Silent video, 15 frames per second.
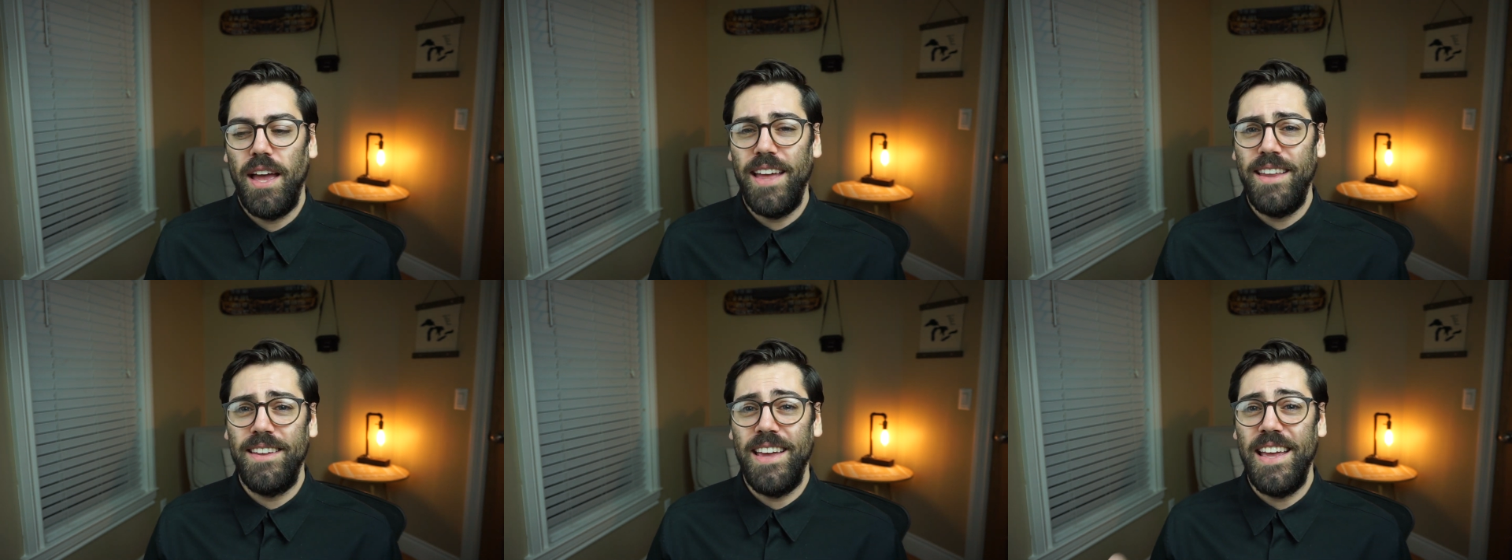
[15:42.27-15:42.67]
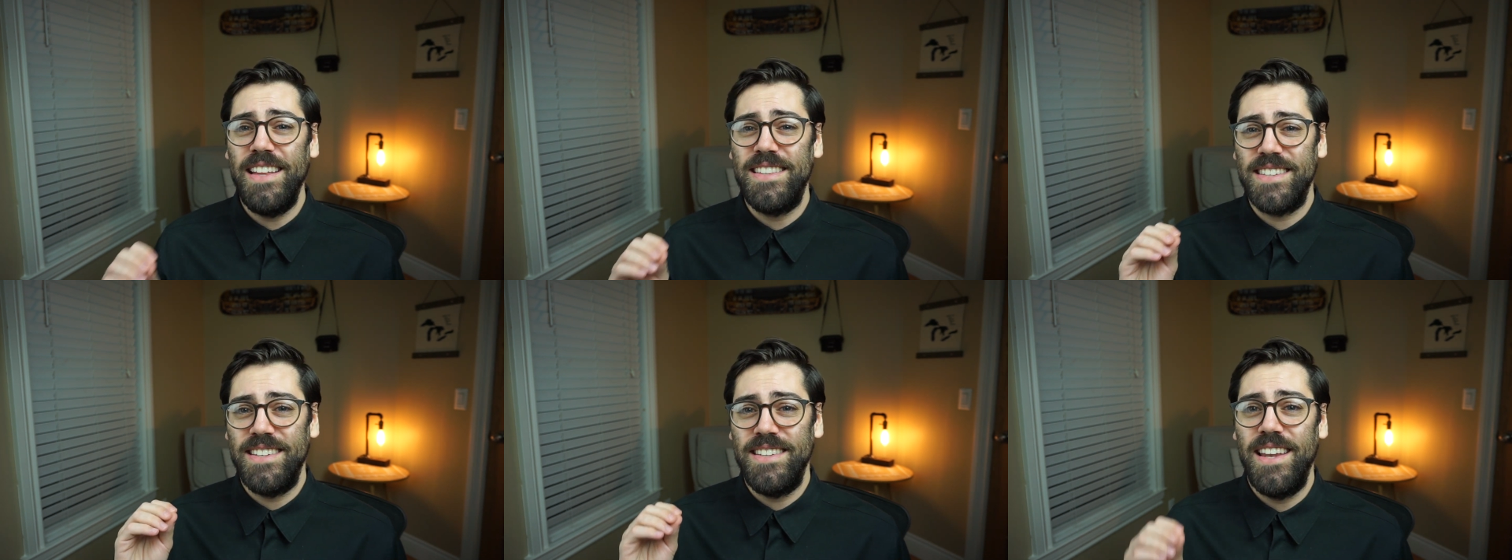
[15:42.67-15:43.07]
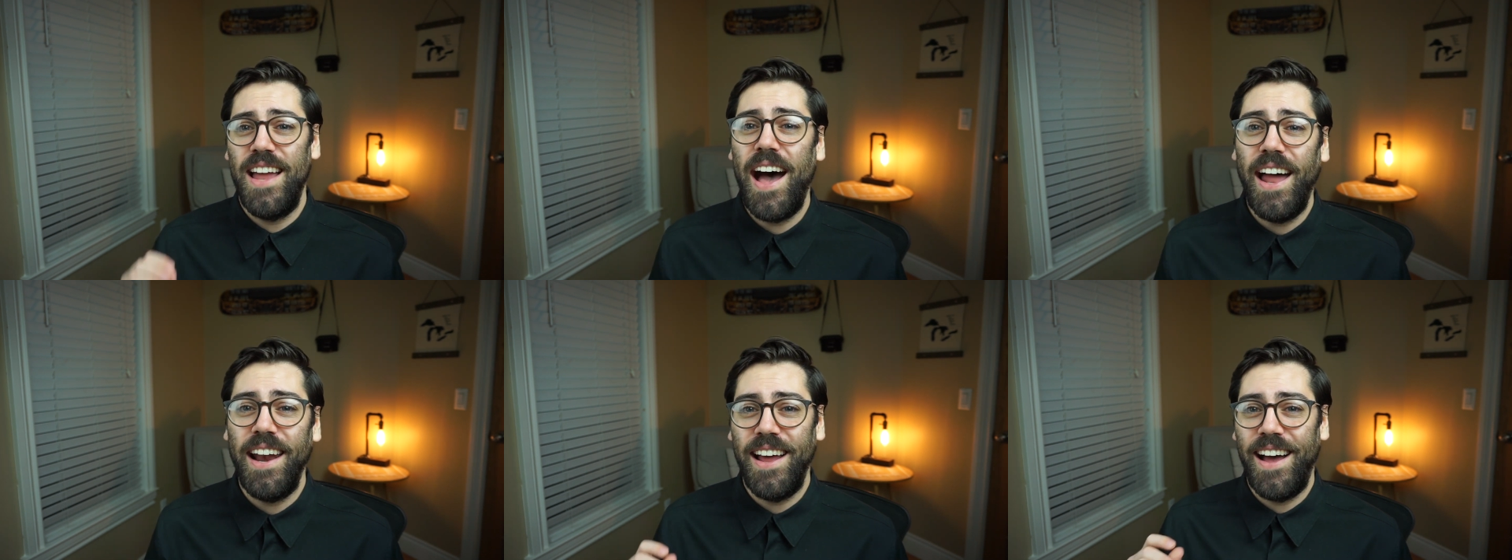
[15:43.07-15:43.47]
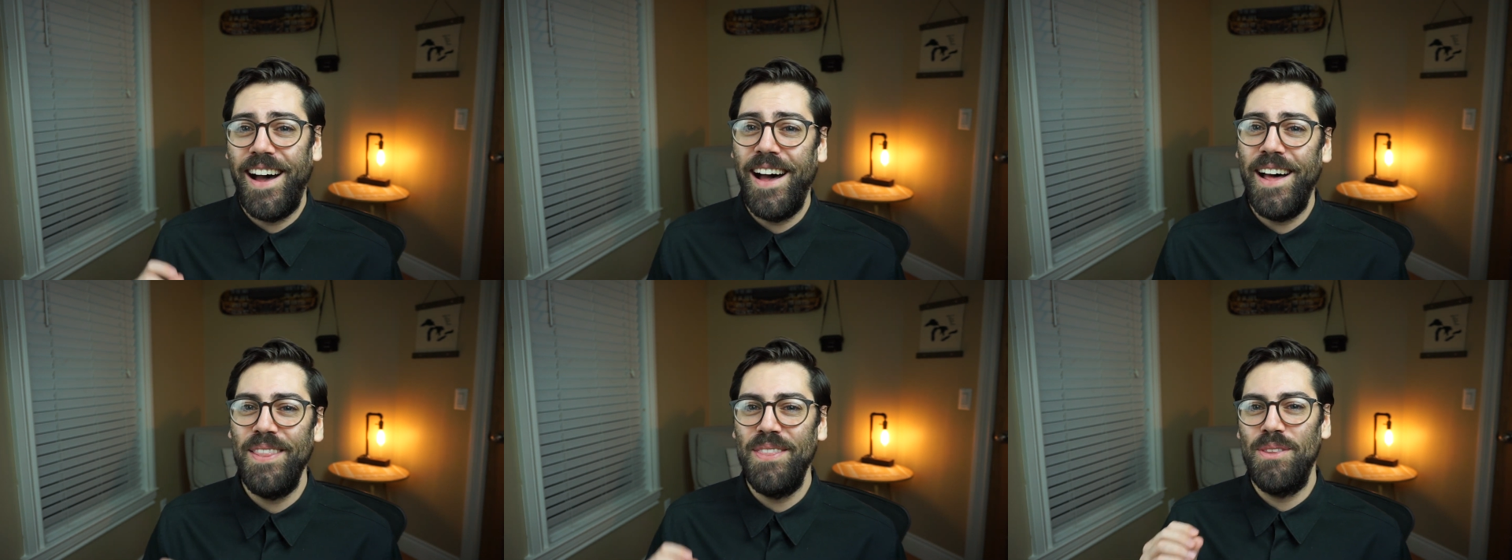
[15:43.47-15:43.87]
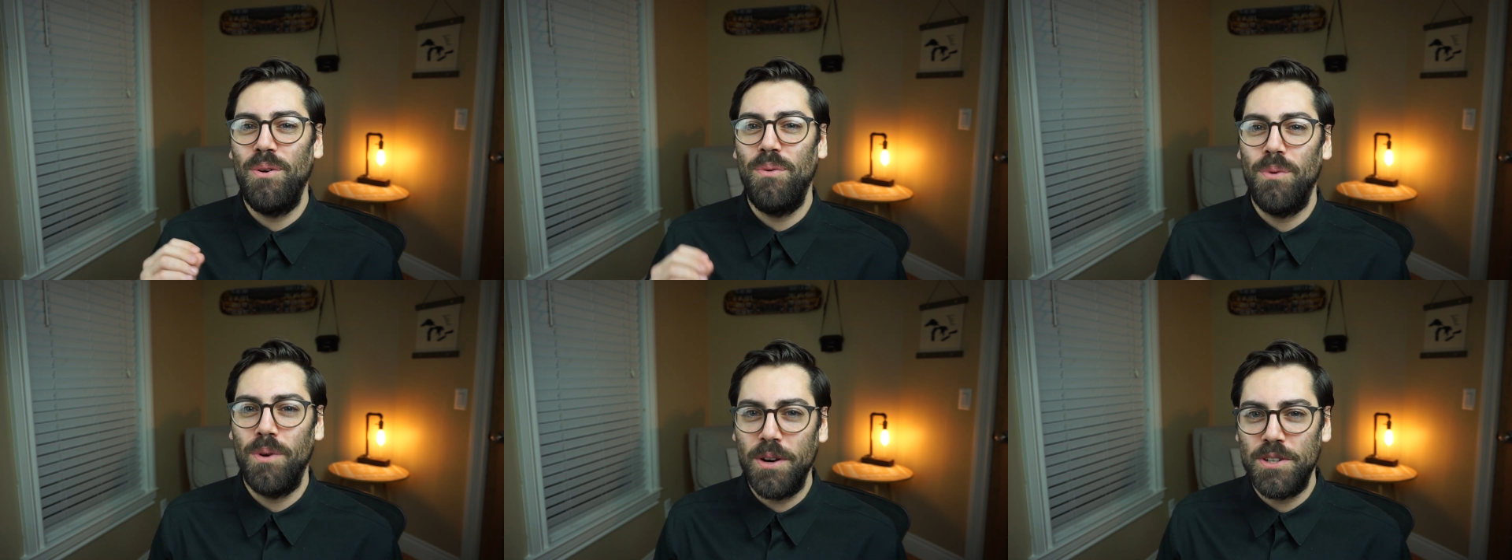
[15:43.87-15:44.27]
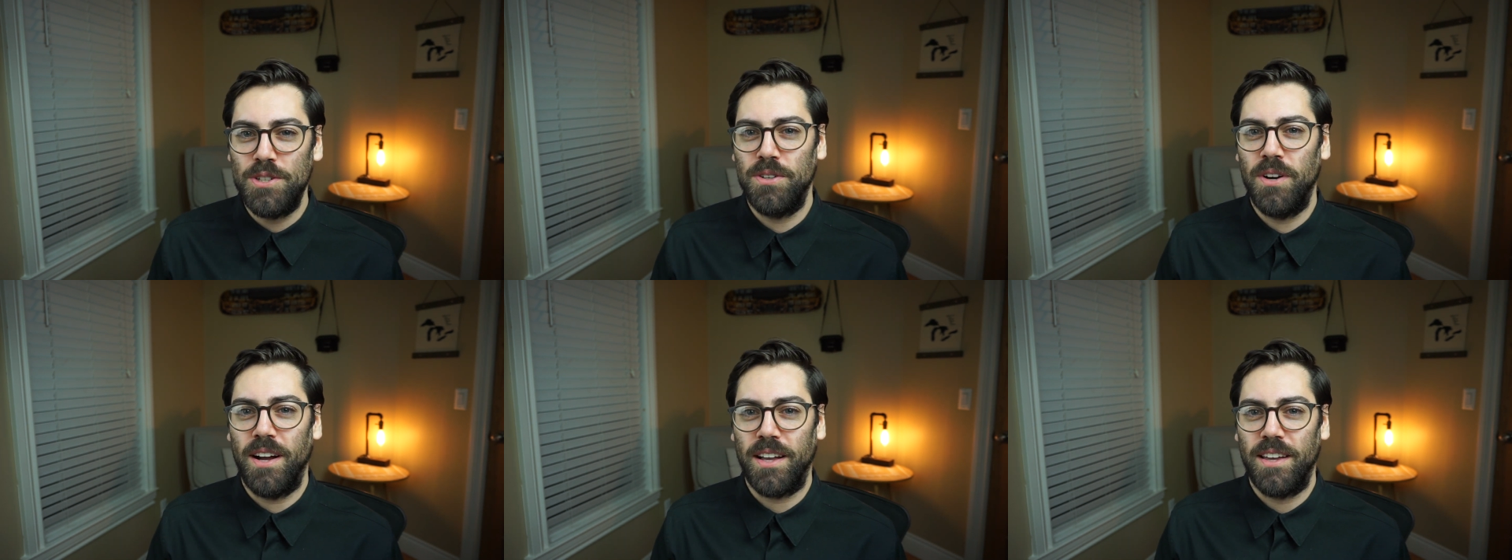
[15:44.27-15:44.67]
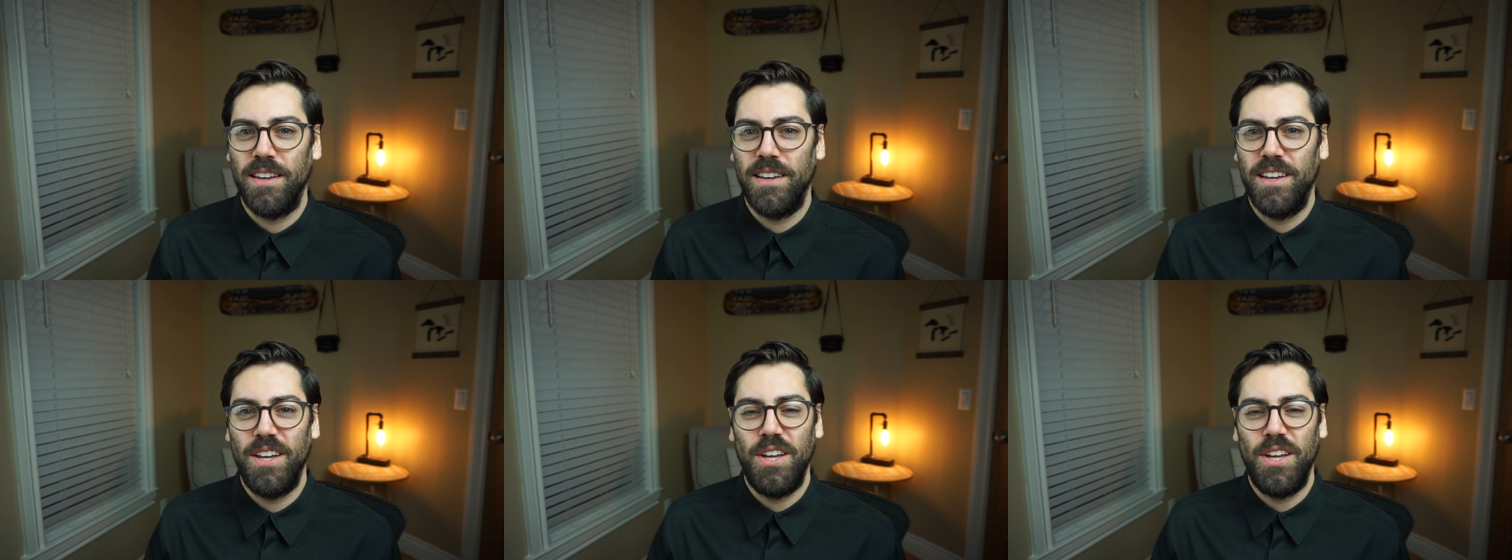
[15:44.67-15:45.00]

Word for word: and it's not on the work truck.